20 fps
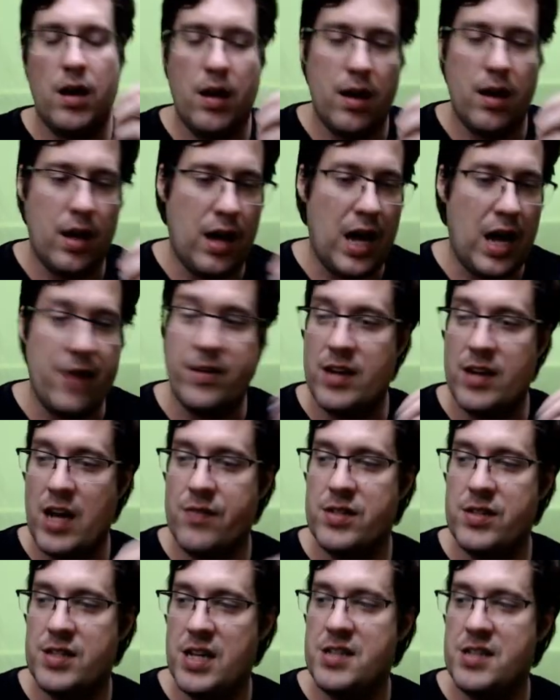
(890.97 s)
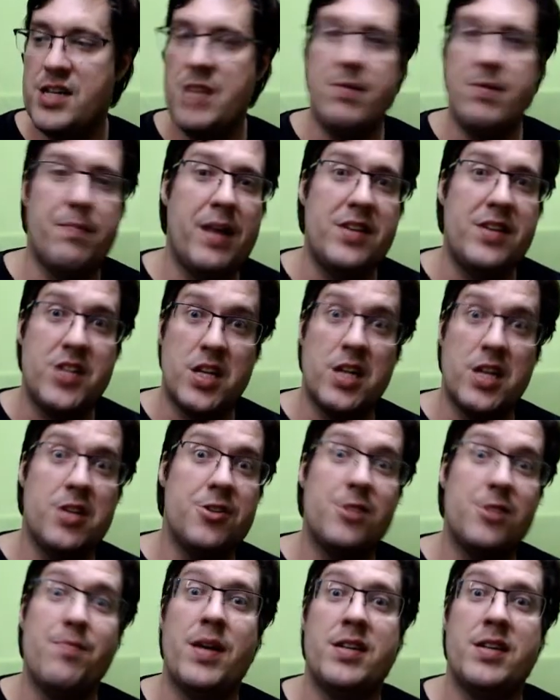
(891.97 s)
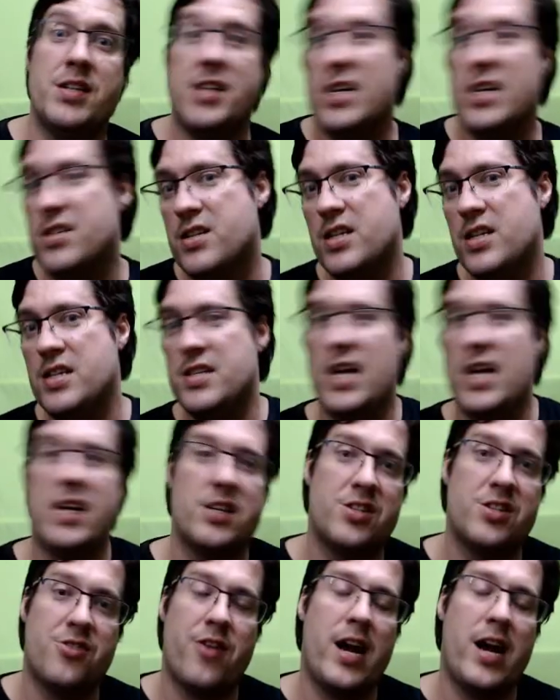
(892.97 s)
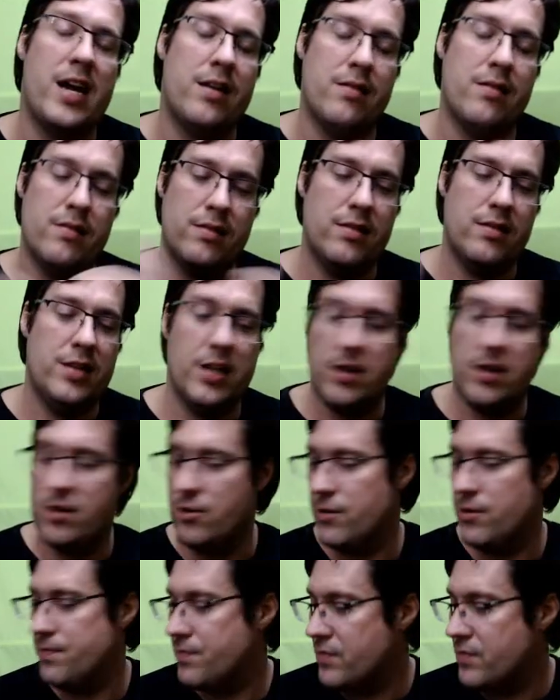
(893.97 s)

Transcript: haven't covered Destiny, but basically you spend a Destiny, take a strain, and you can do it.